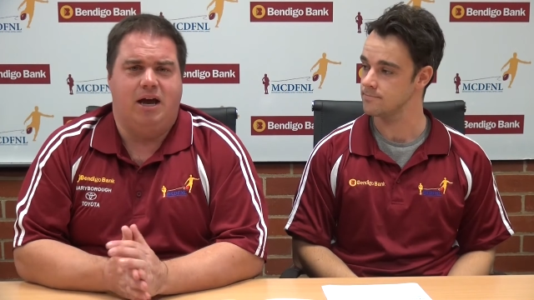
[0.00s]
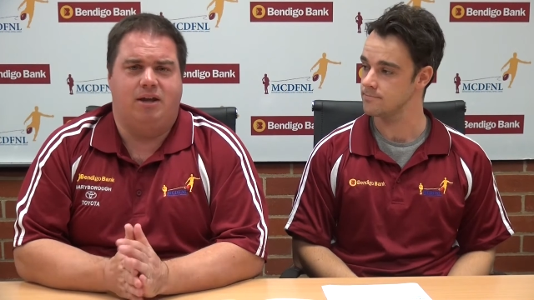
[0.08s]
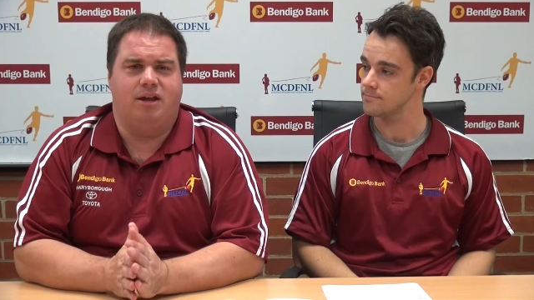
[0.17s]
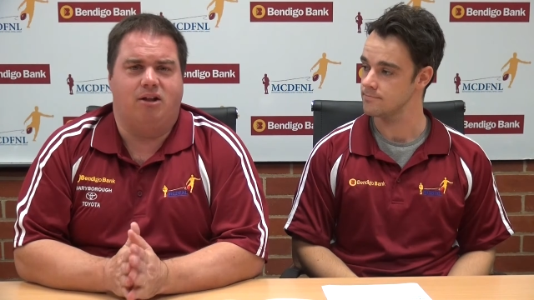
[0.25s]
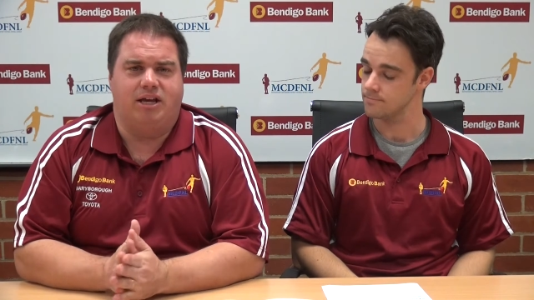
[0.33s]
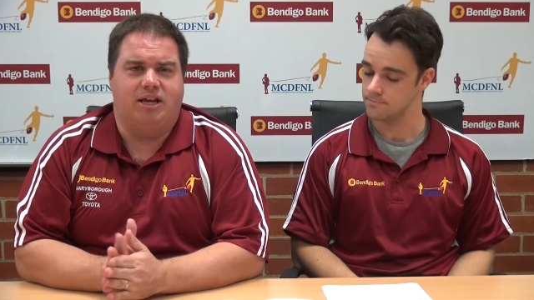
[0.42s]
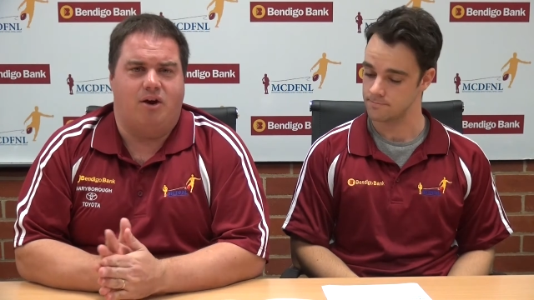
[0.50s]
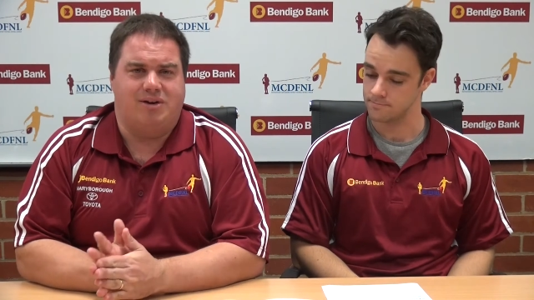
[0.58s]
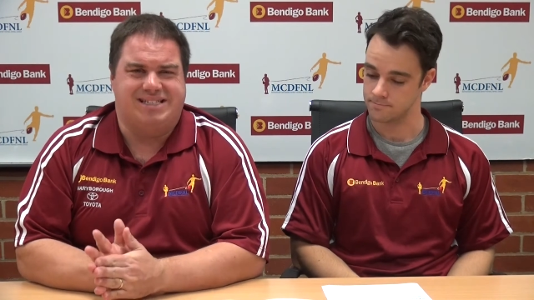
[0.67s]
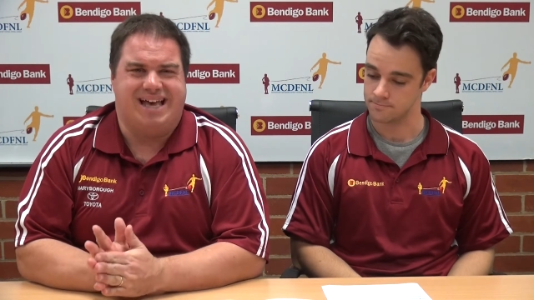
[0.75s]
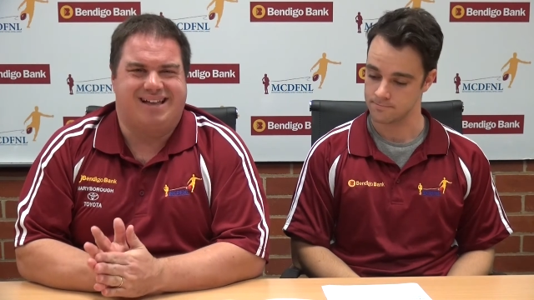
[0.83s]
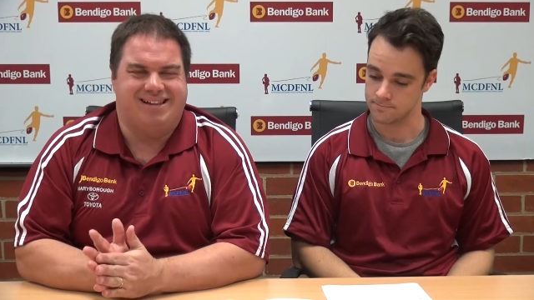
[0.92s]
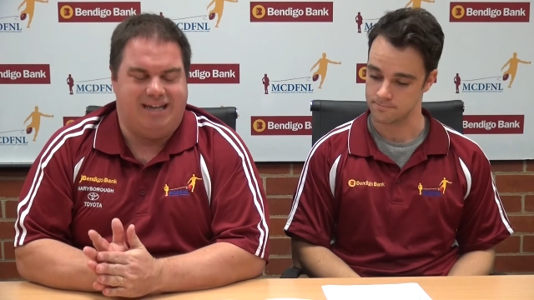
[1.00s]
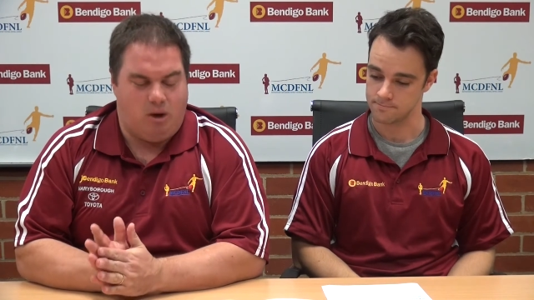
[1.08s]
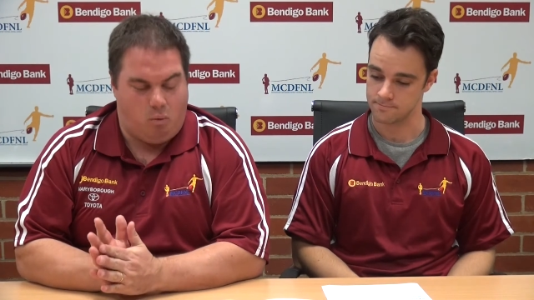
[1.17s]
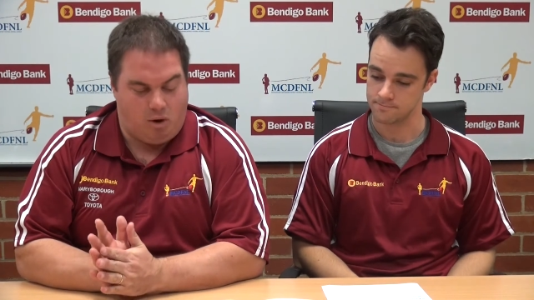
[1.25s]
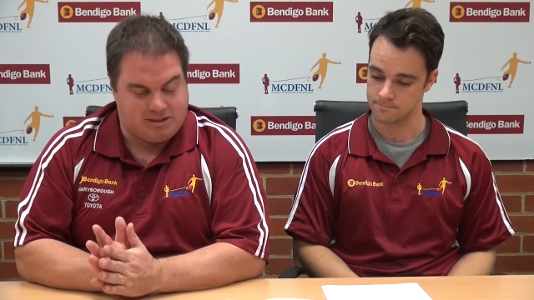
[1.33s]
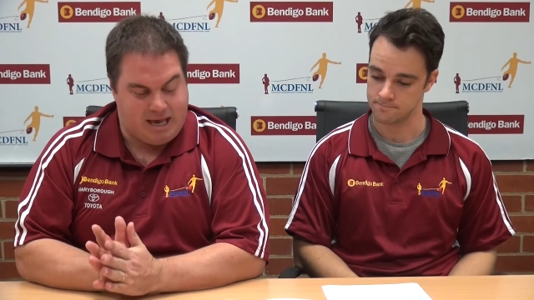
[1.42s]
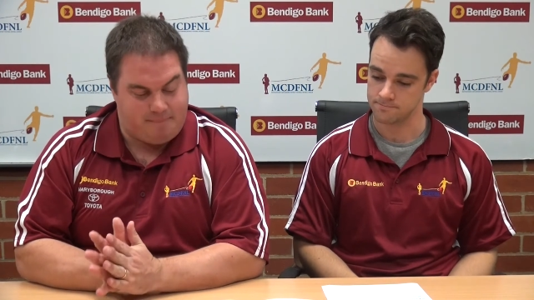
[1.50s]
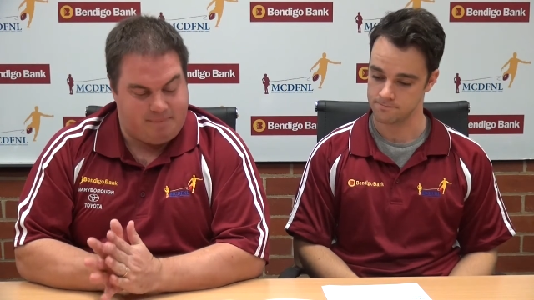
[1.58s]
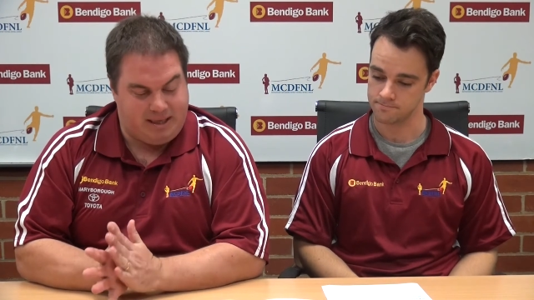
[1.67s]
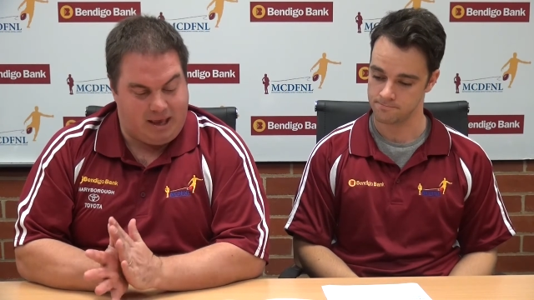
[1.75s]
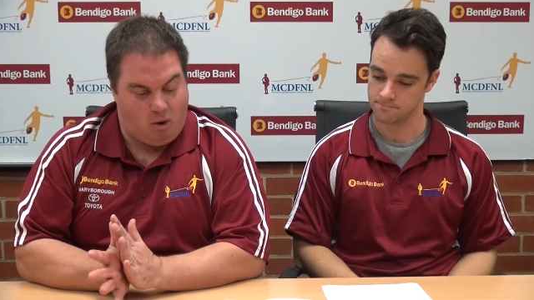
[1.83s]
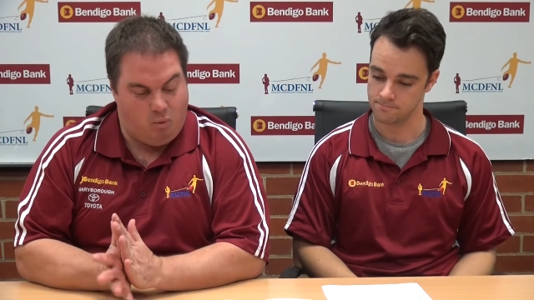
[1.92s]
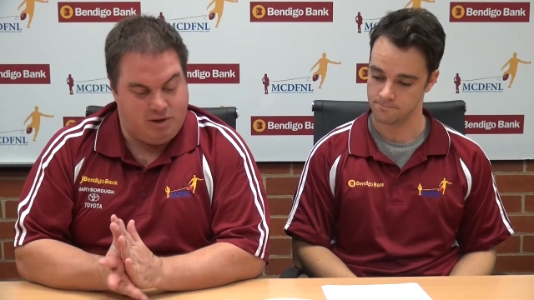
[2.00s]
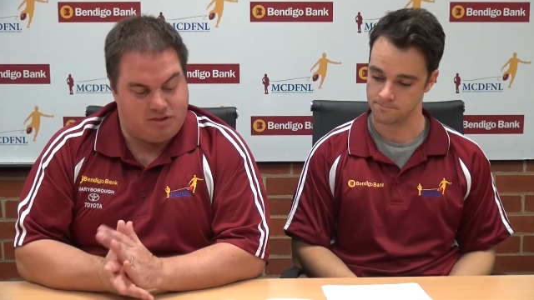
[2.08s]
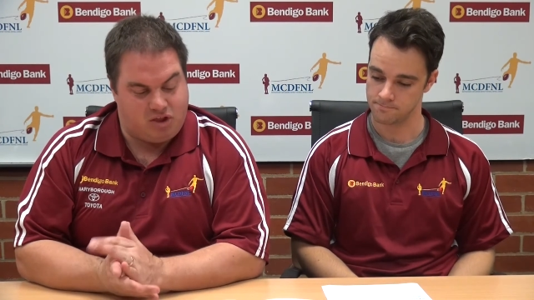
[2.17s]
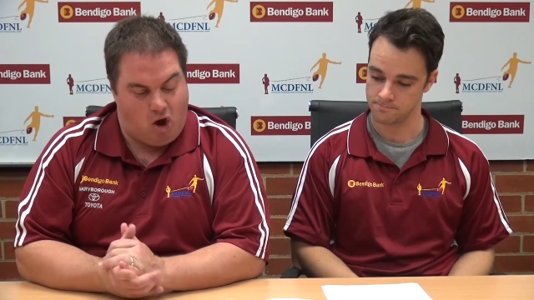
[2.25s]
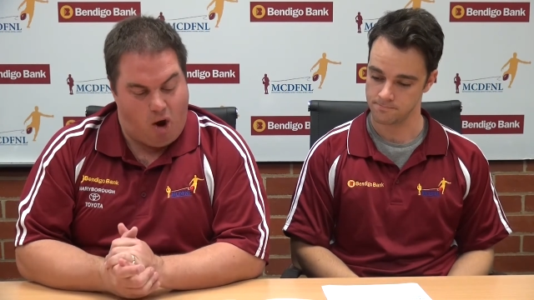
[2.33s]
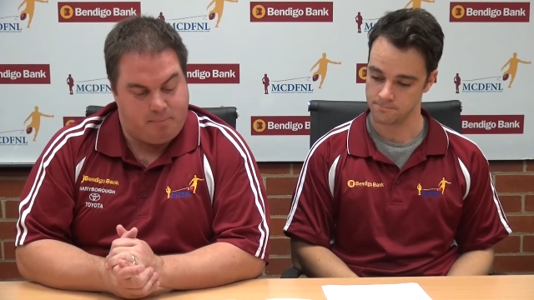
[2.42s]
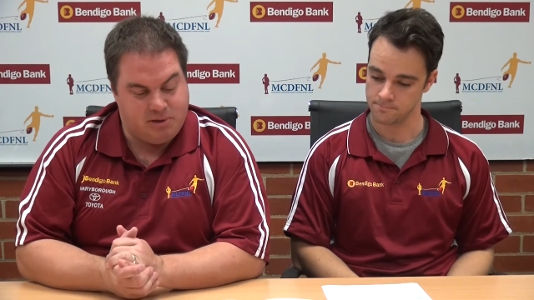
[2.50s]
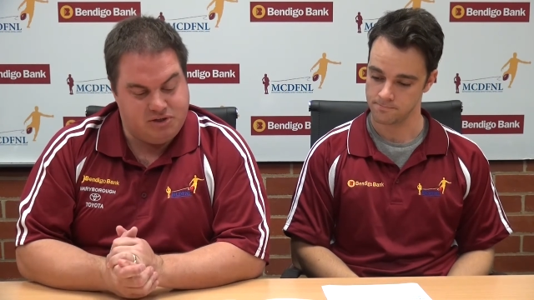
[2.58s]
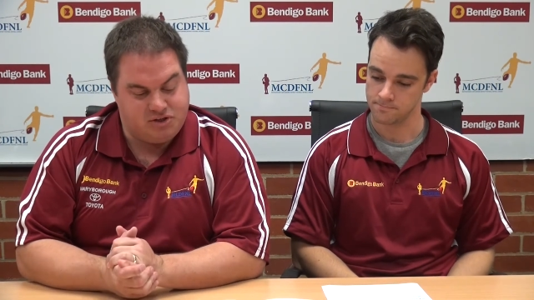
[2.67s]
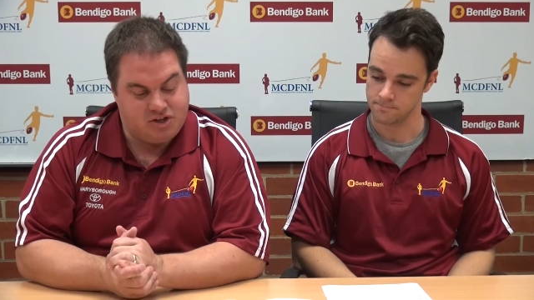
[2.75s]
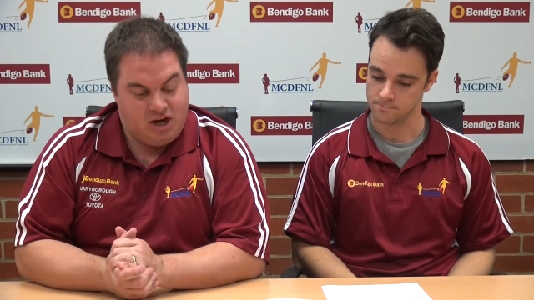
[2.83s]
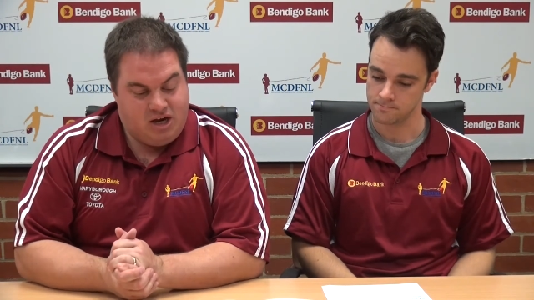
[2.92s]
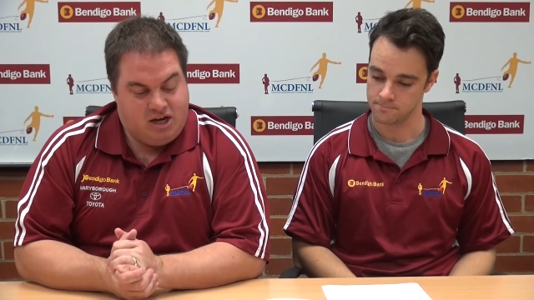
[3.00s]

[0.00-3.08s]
Speaker 1: And they'll let you know exactly what's happening with the Hoppers.